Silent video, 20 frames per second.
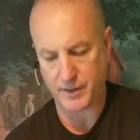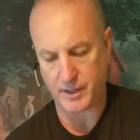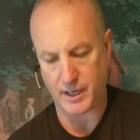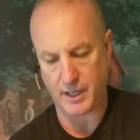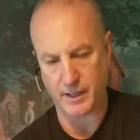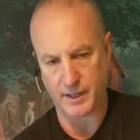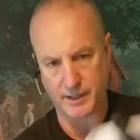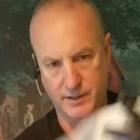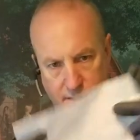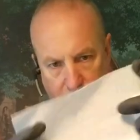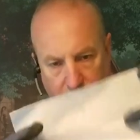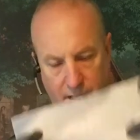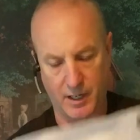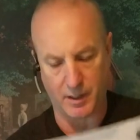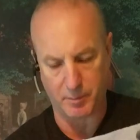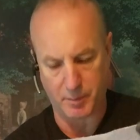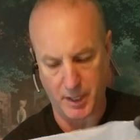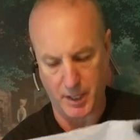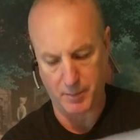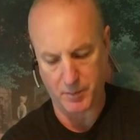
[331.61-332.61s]
I like taking a
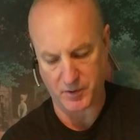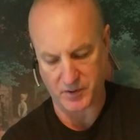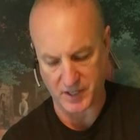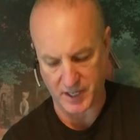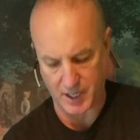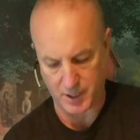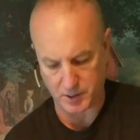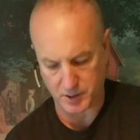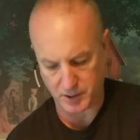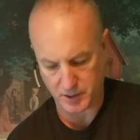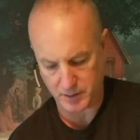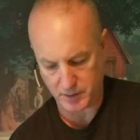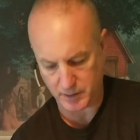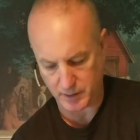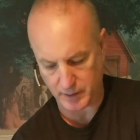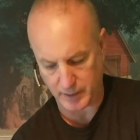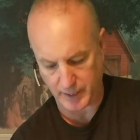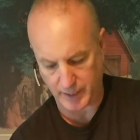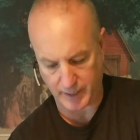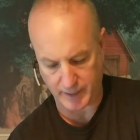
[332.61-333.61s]
paper towel,
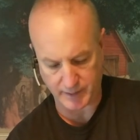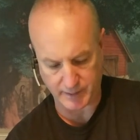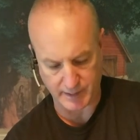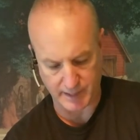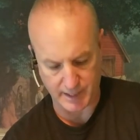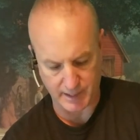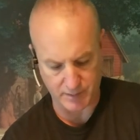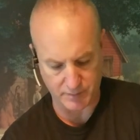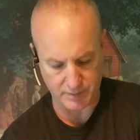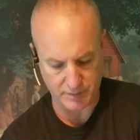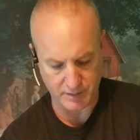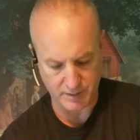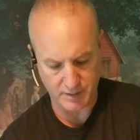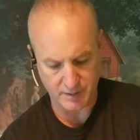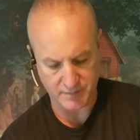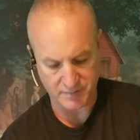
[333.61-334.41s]
laying it down,